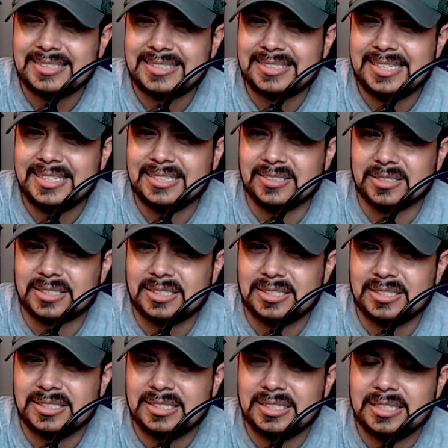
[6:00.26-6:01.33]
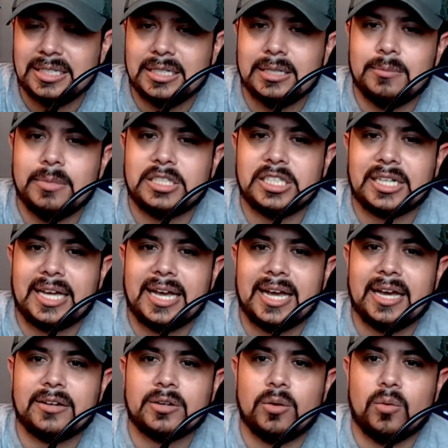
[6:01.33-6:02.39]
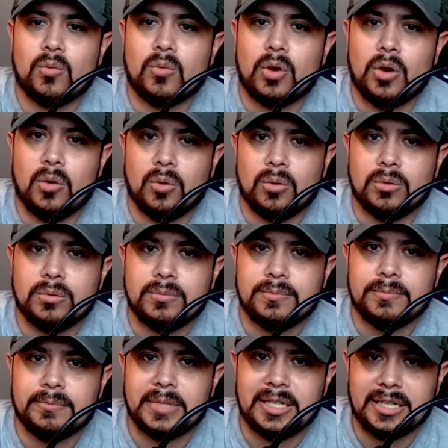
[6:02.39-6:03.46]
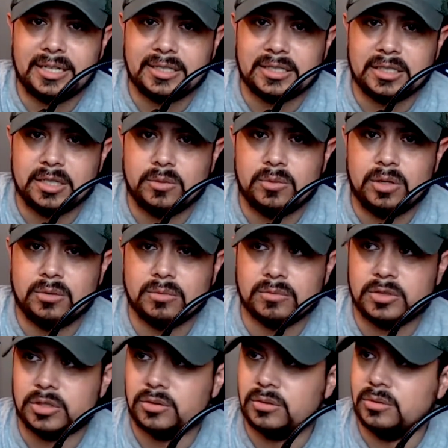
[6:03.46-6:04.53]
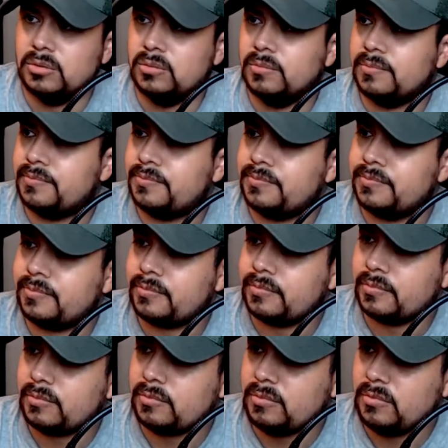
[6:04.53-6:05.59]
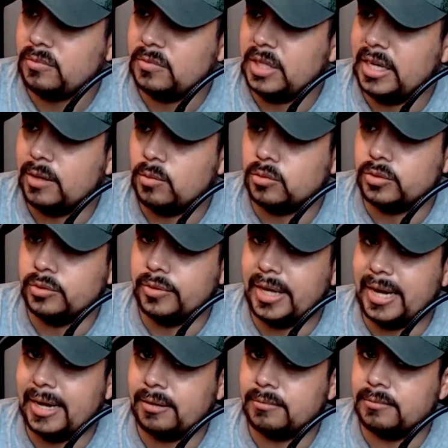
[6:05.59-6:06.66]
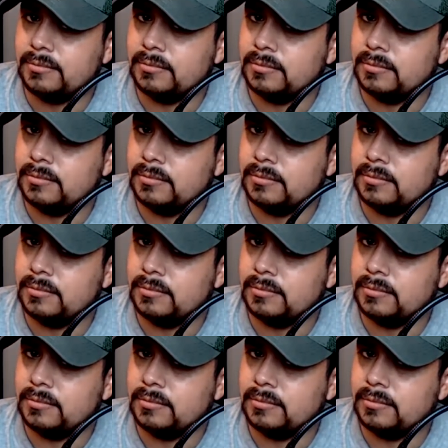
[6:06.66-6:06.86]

tilt, but you can't roll, meaning as in it won't do, yeah, it won't do that.